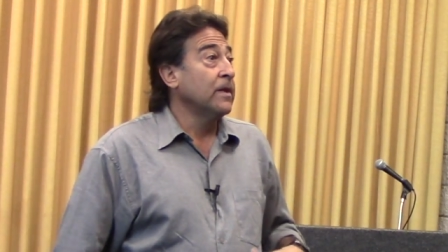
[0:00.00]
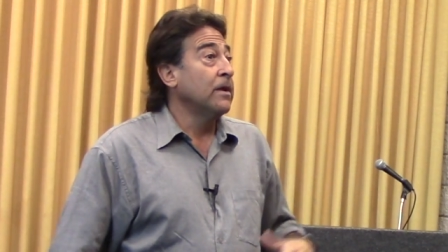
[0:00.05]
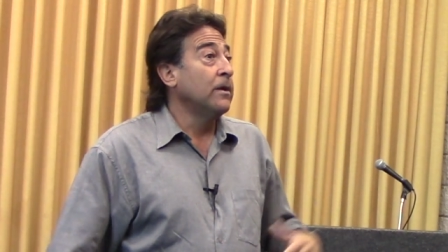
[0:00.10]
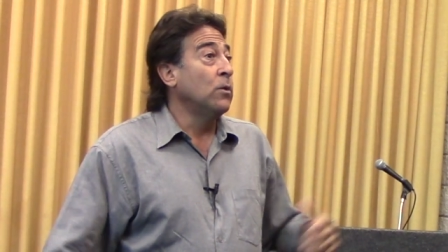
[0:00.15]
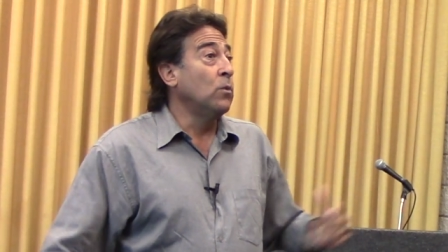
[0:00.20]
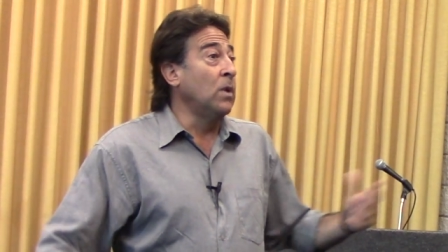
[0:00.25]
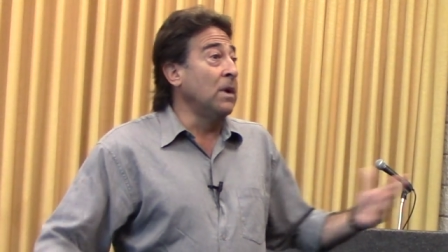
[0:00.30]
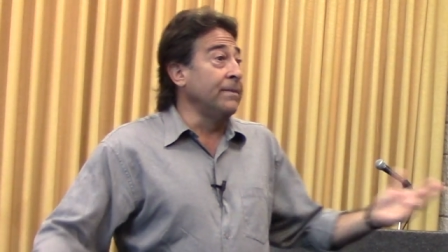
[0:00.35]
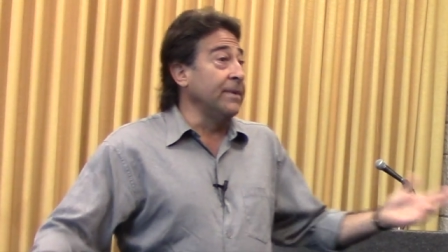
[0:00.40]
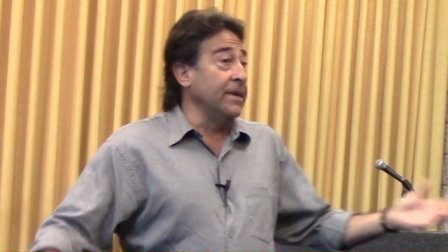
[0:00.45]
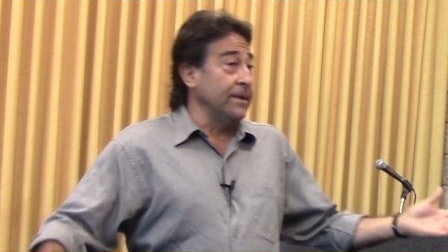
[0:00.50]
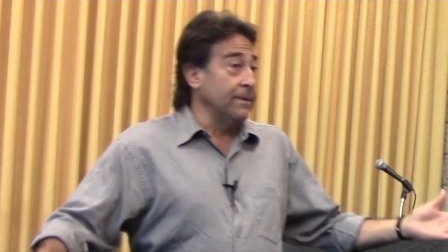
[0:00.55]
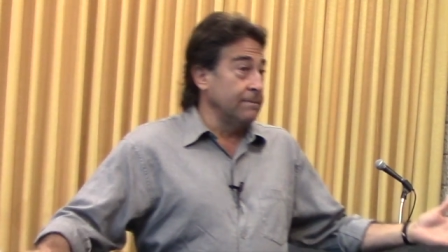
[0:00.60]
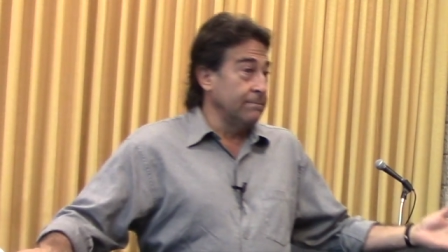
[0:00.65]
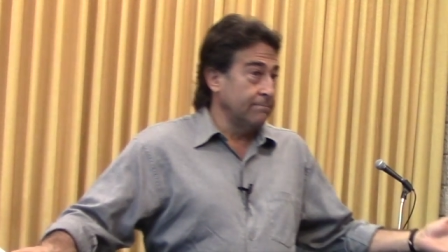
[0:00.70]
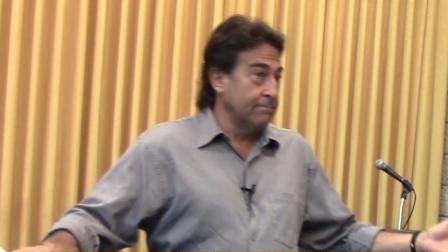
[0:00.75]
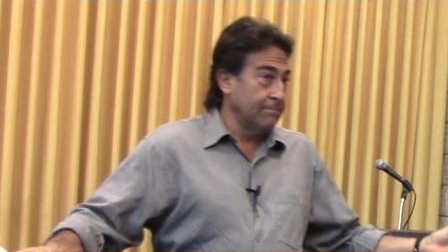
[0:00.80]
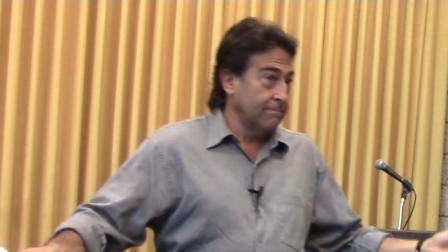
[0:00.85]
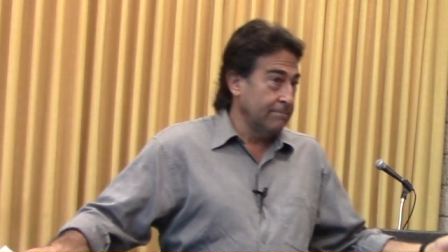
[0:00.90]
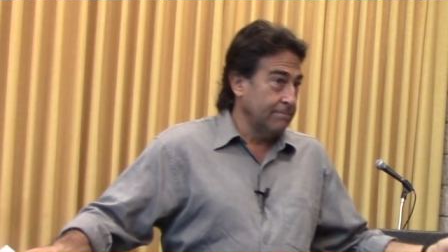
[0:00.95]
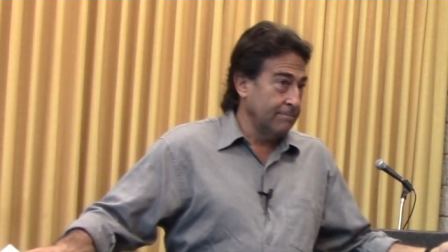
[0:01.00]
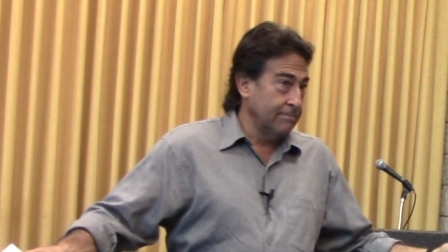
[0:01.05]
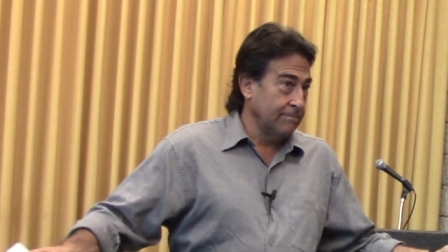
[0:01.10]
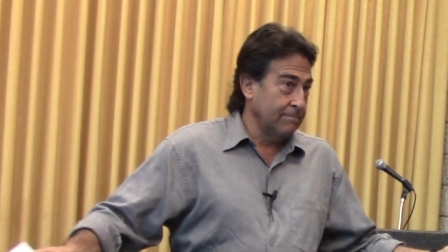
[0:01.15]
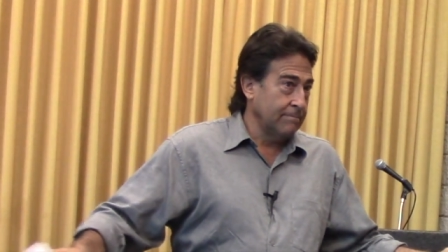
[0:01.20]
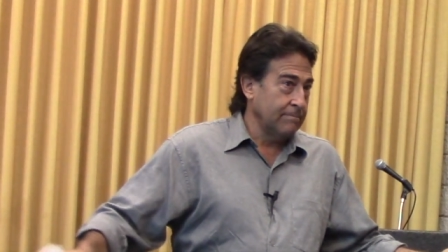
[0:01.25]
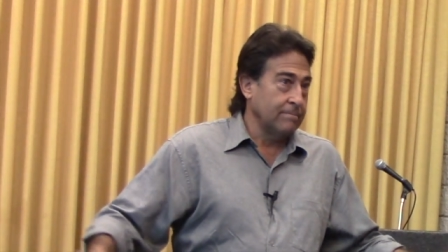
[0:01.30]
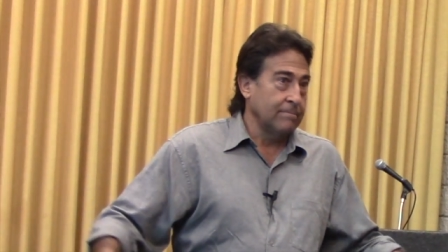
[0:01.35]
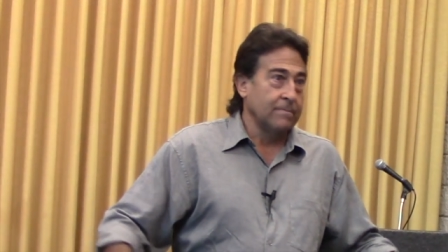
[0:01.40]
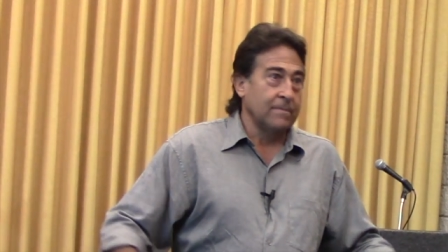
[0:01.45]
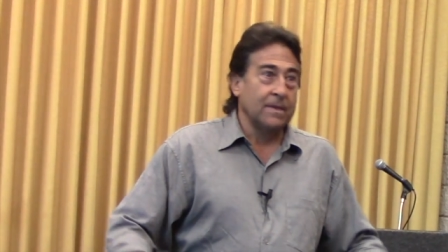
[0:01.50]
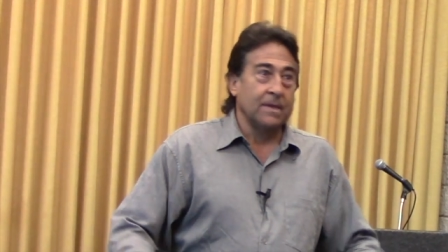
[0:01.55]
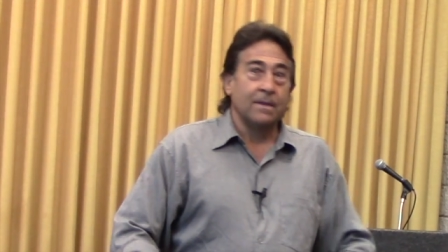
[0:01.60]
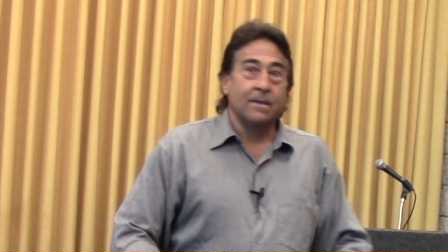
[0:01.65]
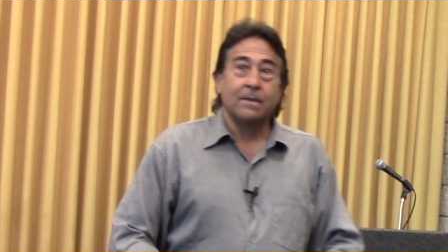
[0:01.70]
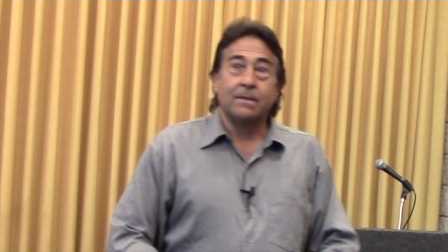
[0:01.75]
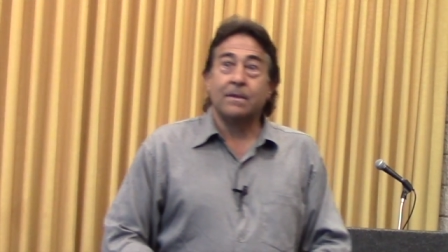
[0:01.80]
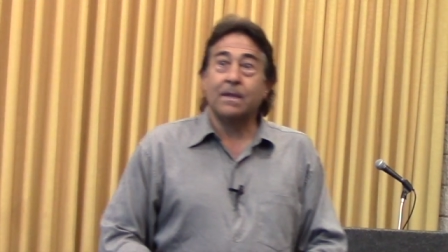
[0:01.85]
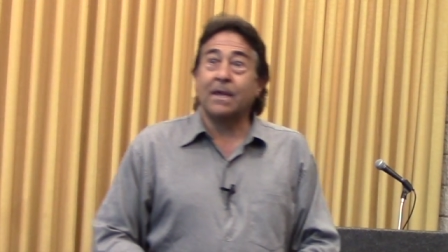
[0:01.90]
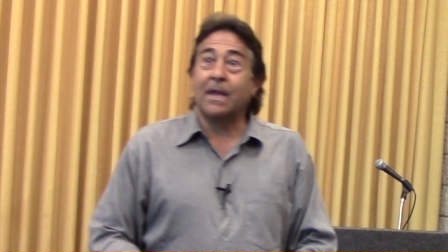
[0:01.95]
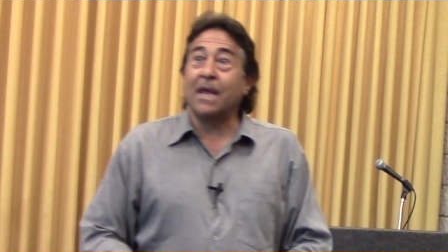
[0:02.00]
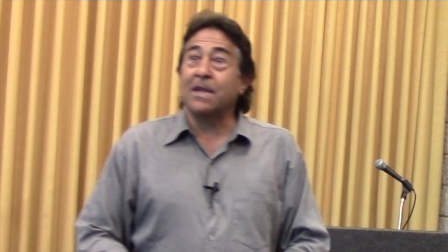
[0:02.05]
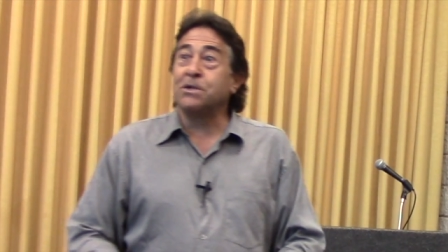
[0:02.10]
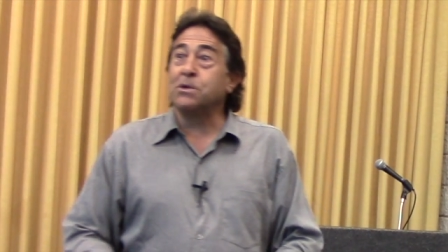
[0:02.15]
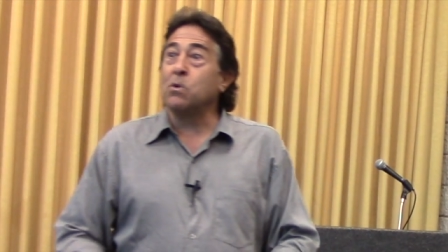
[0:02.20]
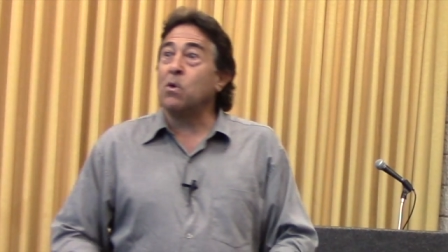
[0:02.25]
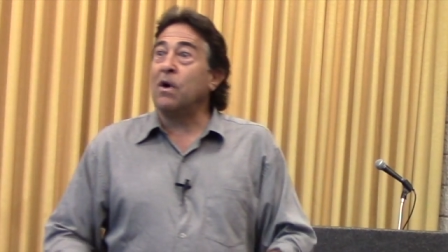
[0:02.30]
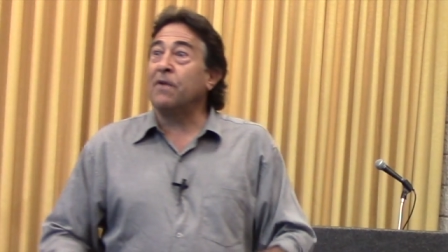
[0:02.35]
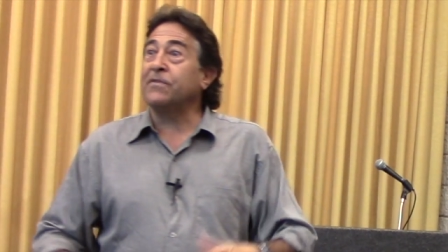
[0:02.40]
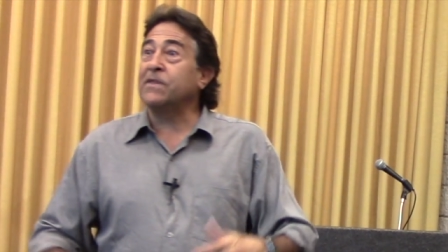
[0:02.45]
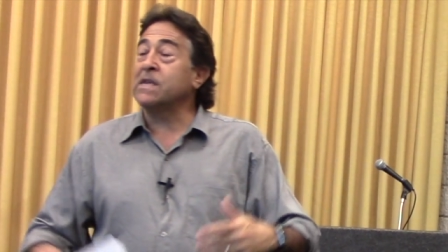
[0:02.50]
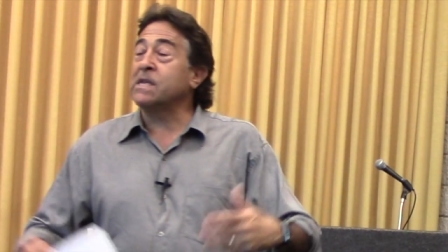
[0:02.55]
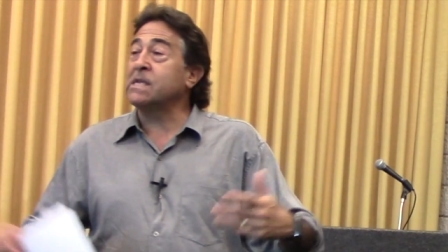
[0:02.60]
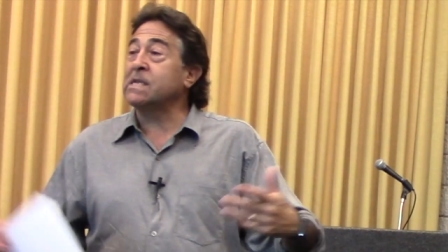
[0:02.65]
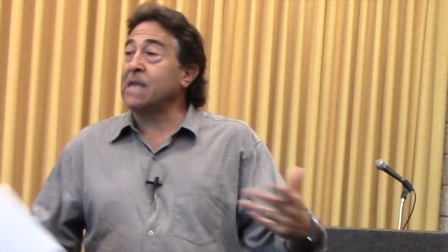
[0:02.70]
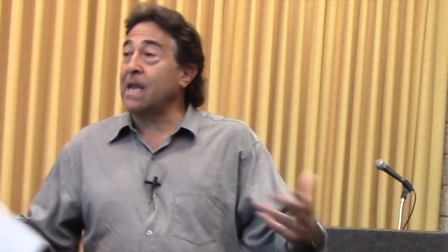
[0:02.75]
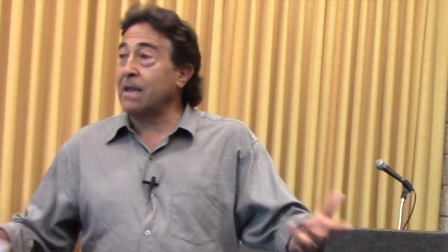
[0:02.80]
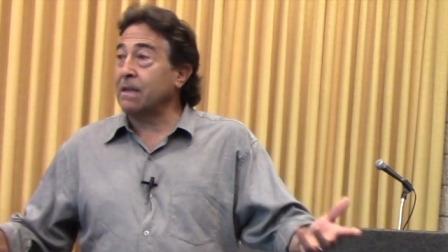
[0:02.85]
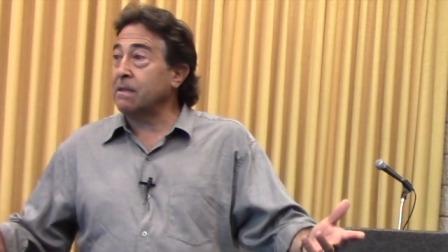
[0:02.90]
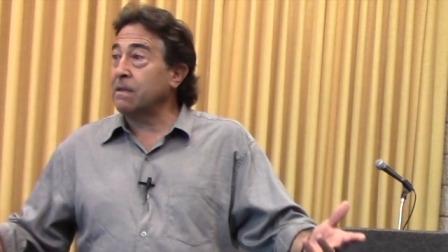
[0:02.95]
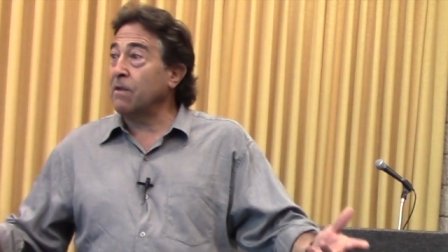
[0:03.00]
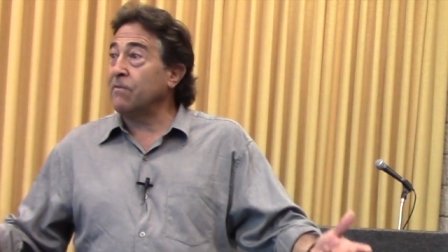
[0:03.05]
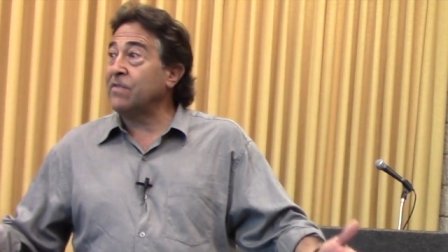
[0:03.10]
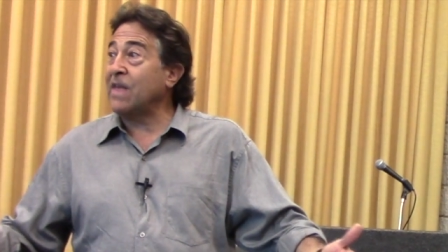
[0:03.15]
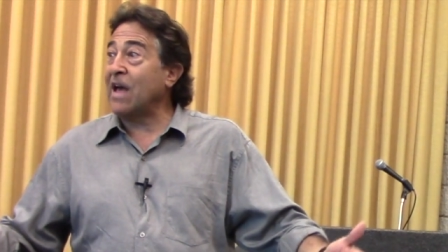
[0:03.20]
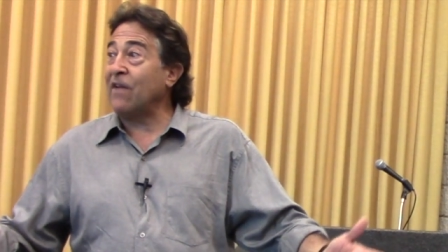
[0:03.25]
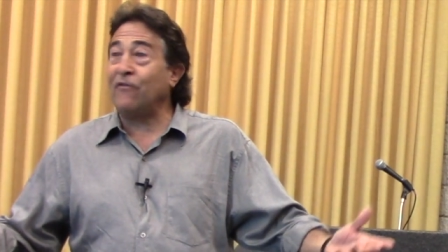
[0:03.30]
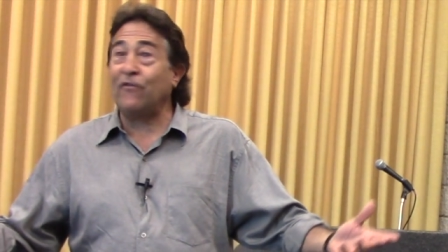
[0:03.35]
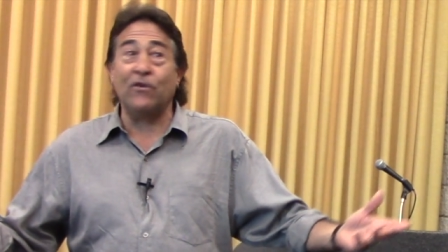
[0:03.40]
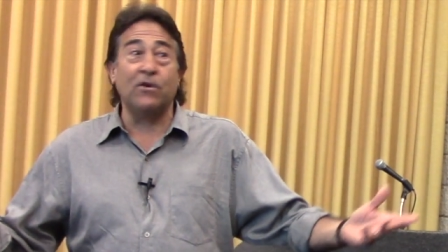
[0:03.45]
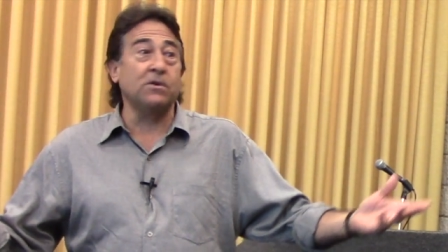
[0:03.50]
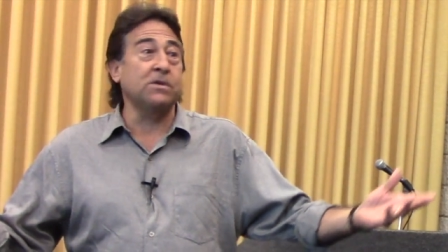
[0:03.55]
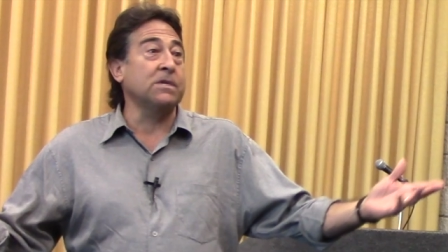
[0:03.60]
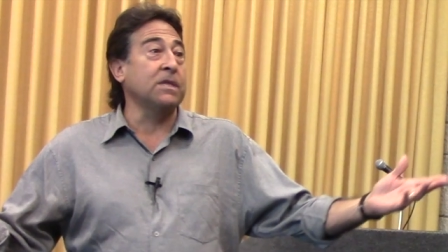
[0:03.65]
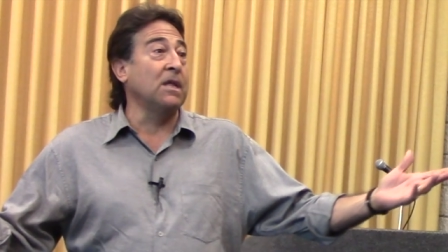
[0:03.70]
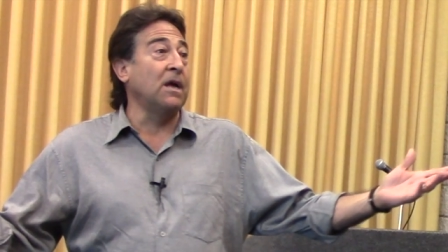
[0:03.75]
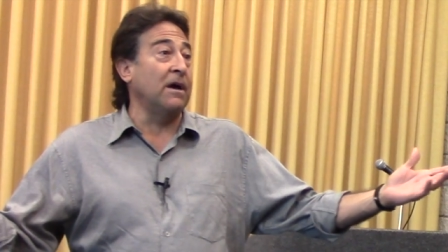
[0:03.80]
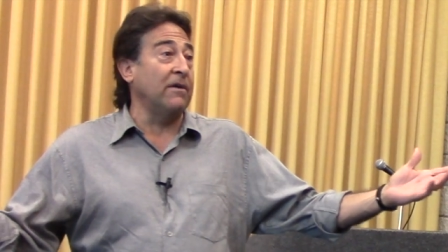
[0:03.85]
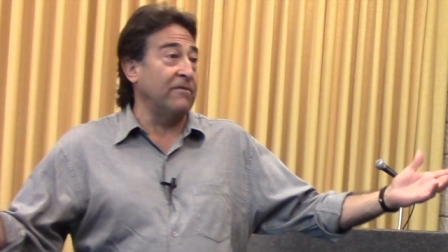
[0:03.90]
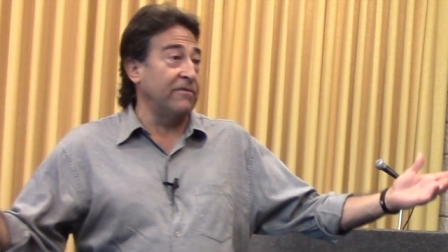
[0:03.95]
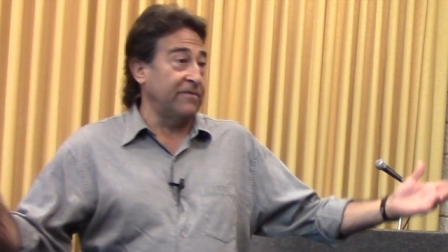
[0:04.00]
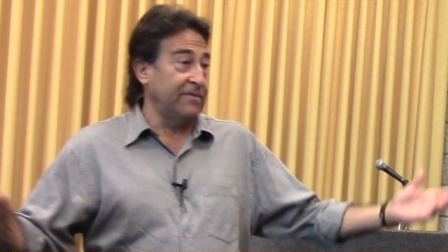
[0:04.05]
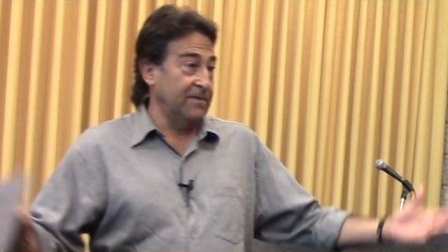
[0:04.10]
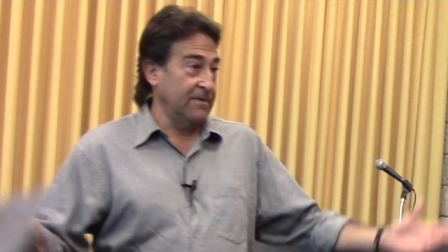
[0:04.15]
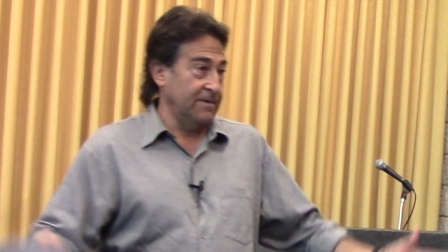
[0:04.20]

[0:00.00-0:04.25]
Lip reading: Women, to get you off the scent of that first love,